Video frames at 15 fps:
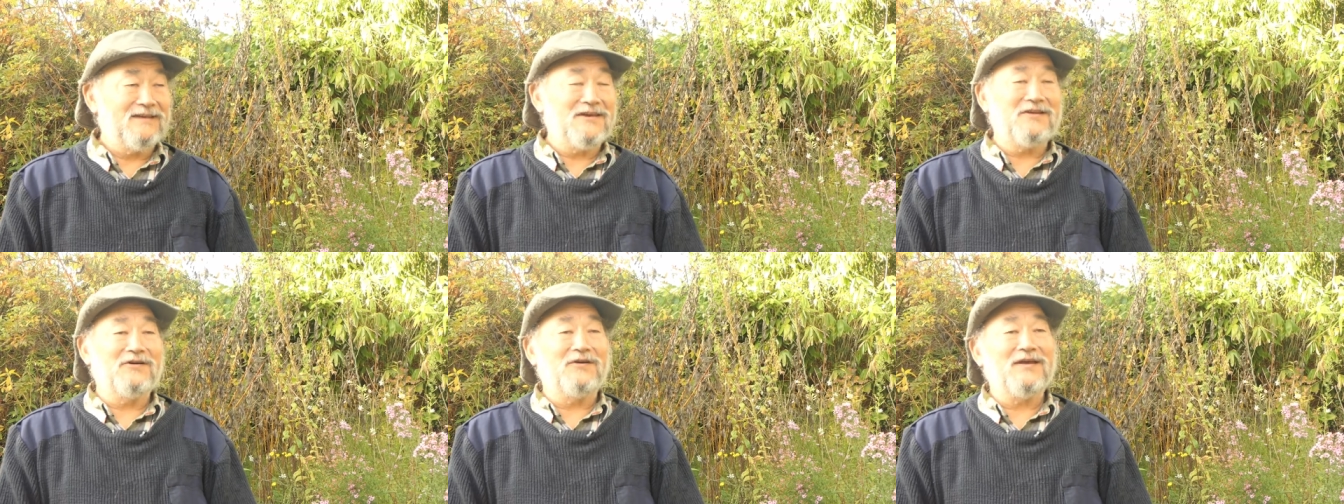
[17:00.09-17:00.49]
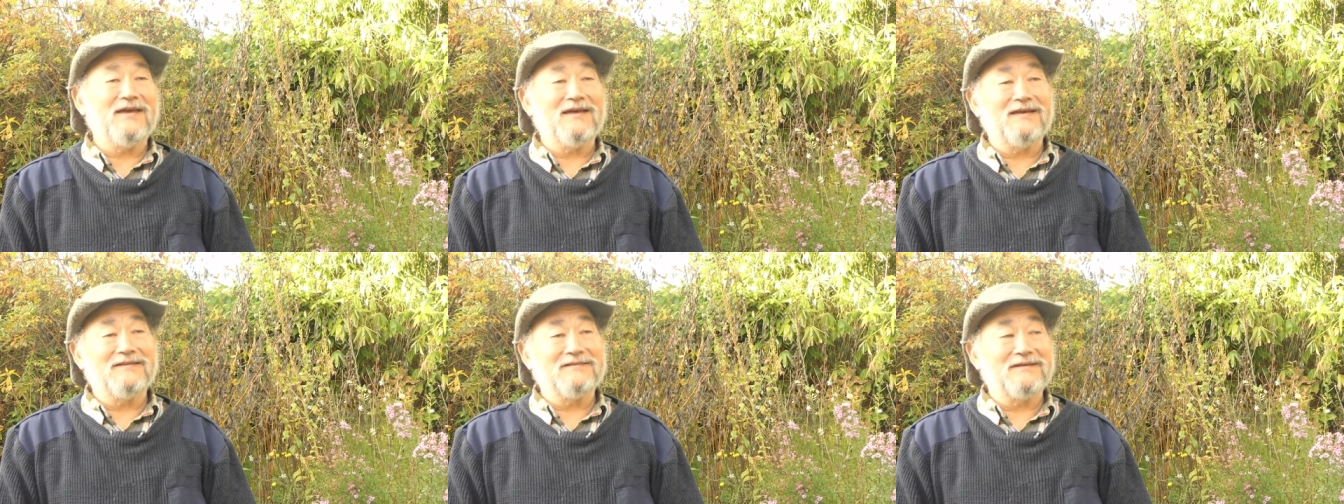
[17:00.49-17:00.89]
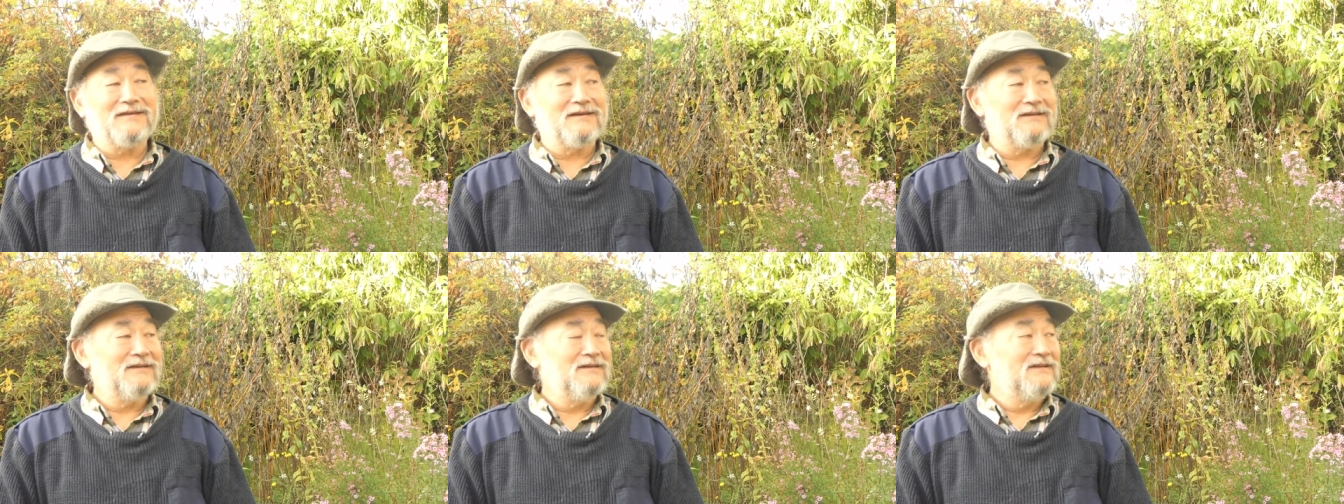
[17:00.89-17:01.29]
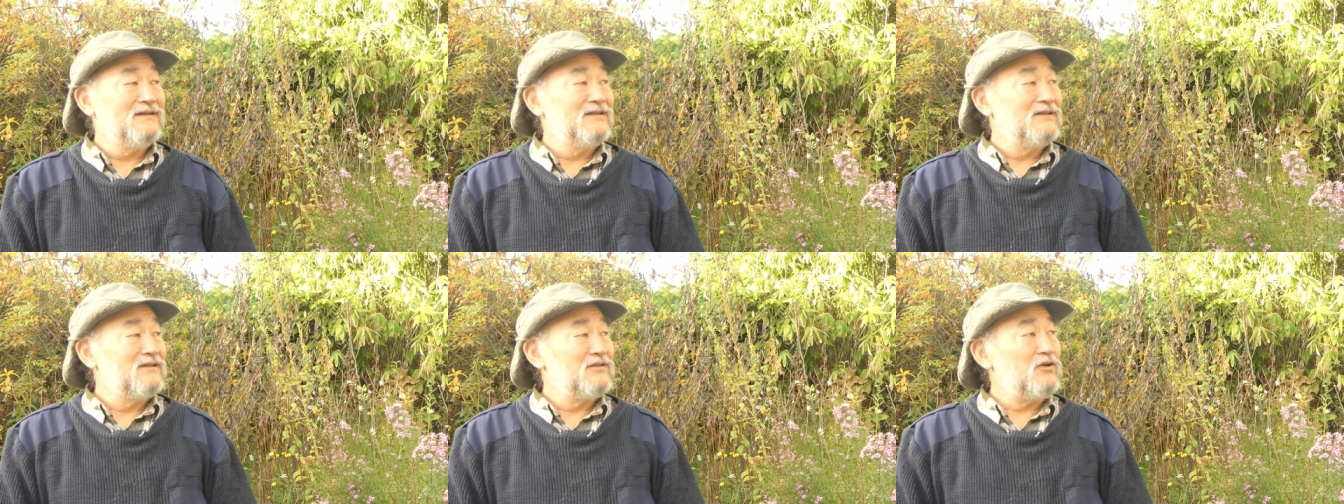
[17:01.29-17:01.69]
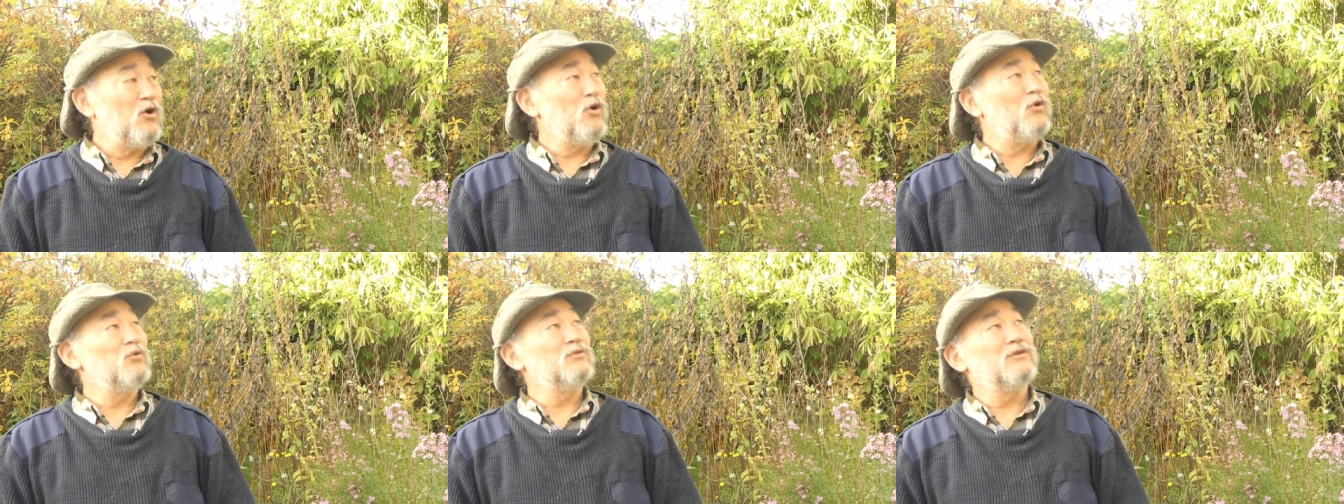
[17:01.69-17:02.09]
you know, and uh,
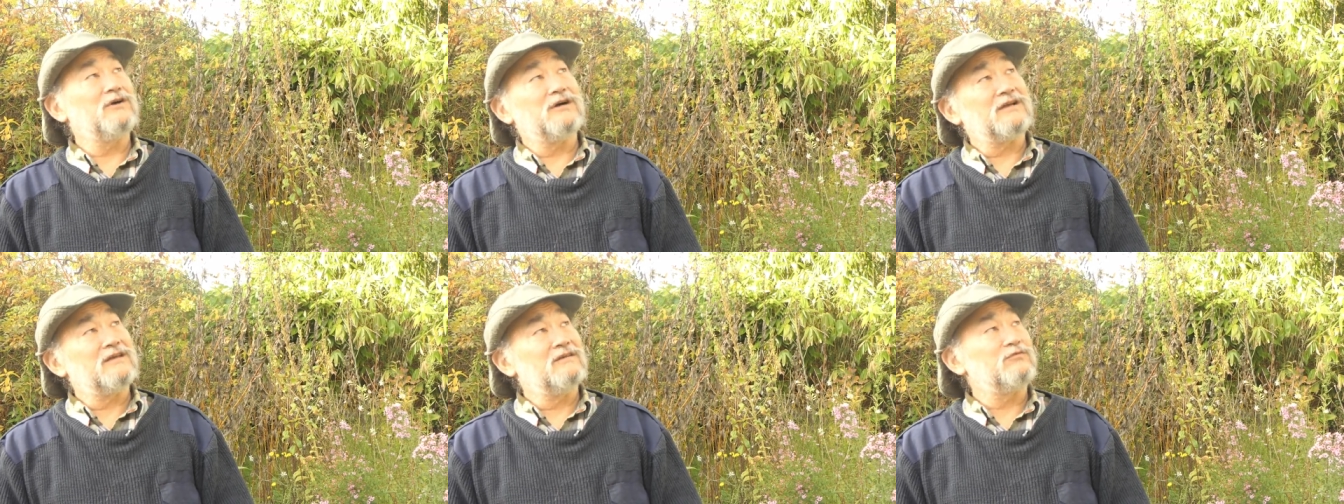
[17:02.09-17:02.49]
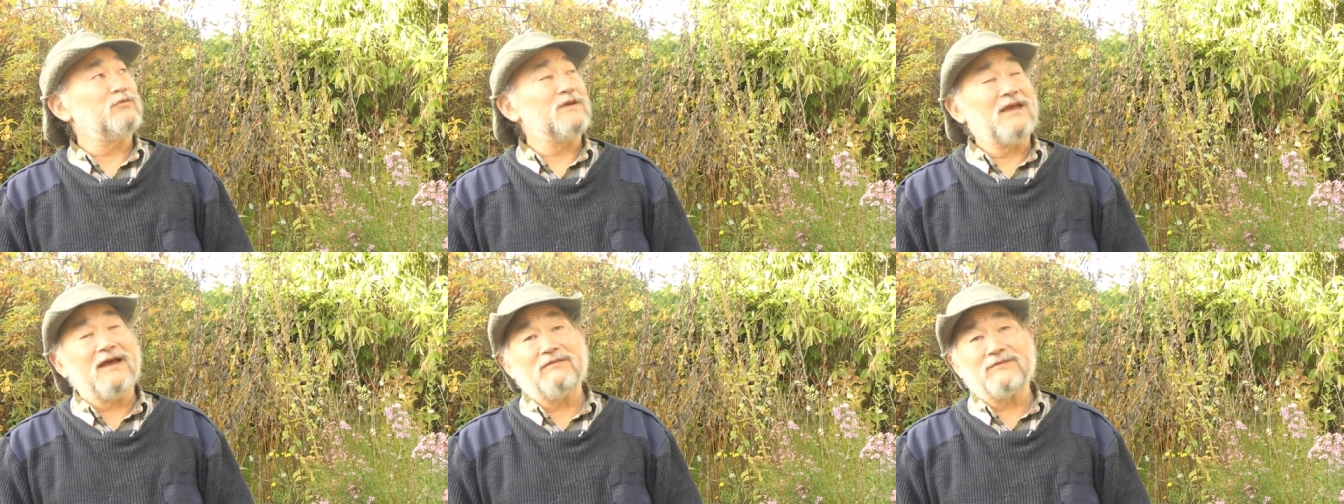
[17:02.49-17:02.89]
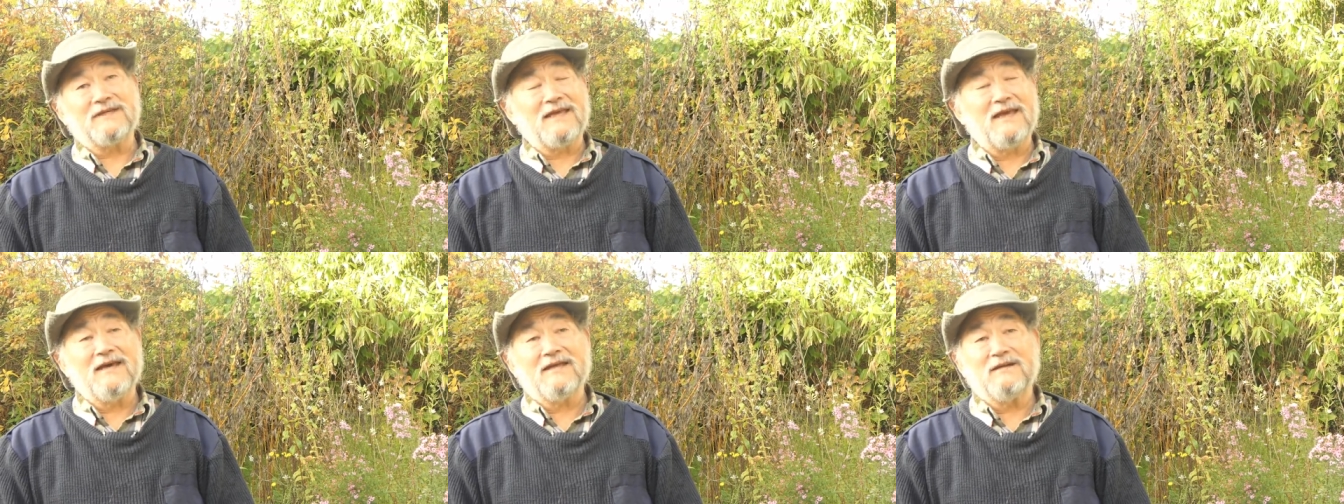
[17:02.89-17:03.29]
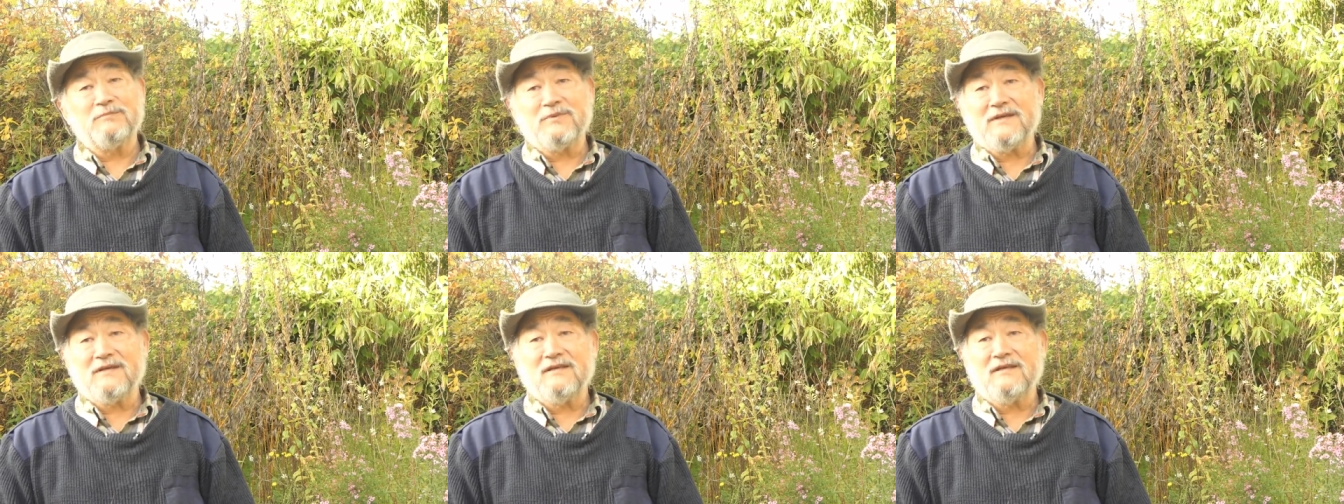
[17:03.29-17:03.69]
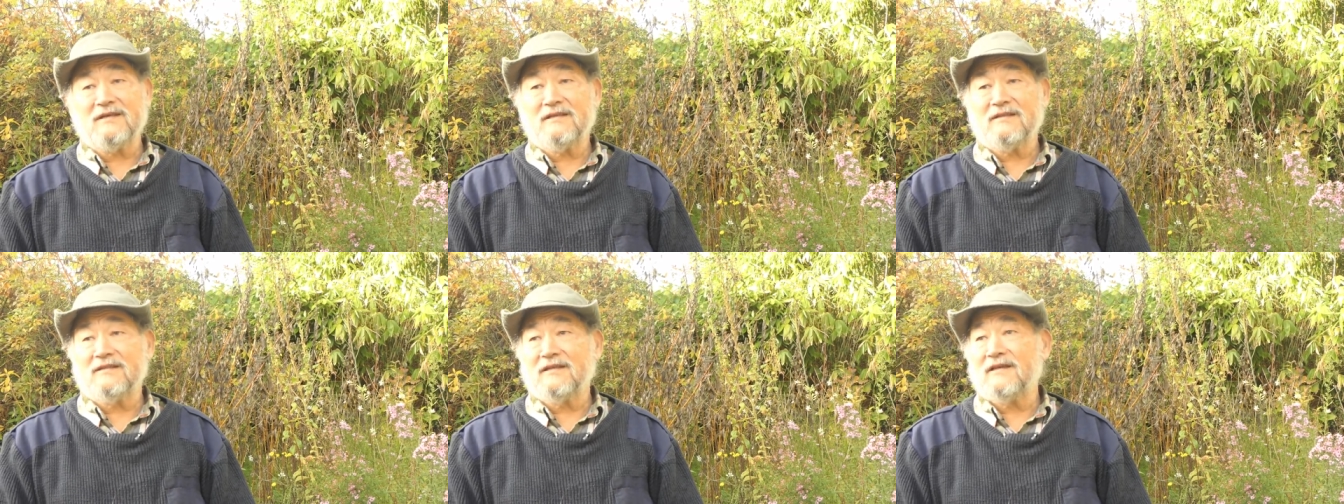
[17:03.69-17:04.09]
oh, look, if we have a
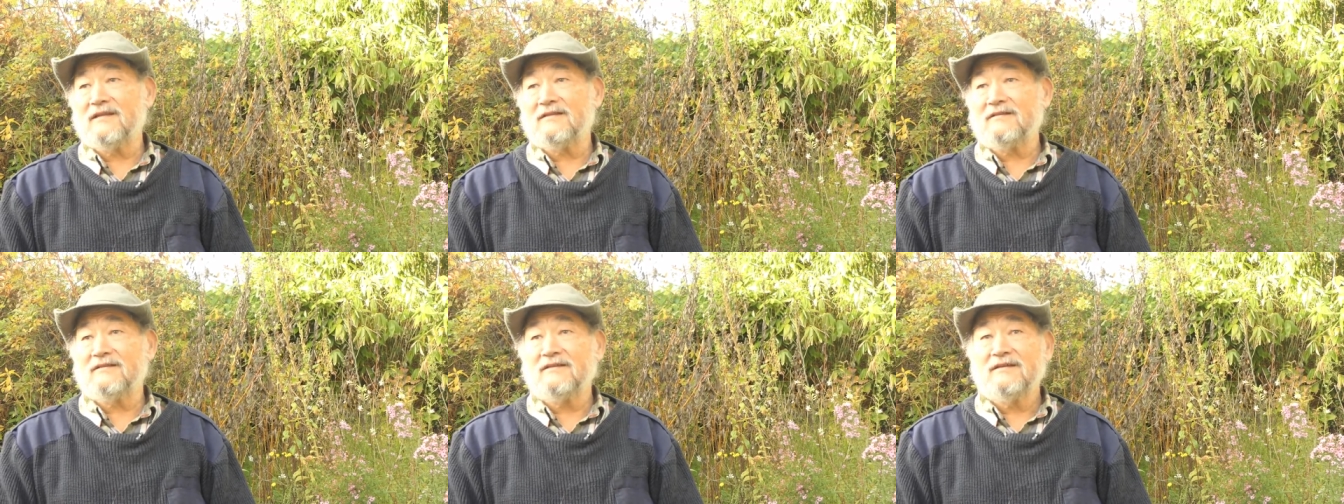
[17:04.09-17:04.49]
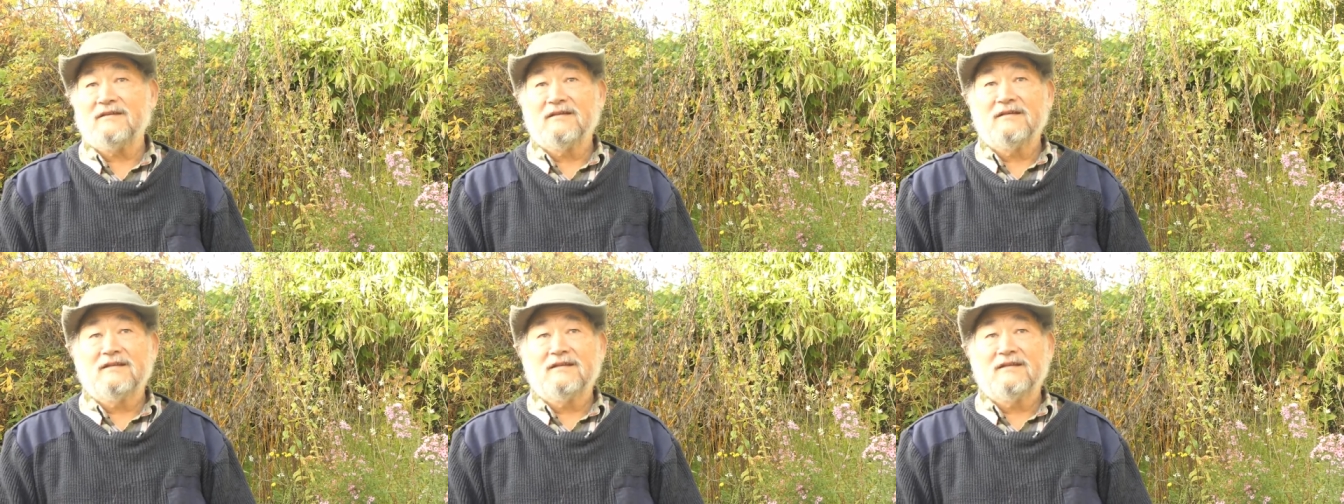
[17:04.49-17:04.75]
canopy, then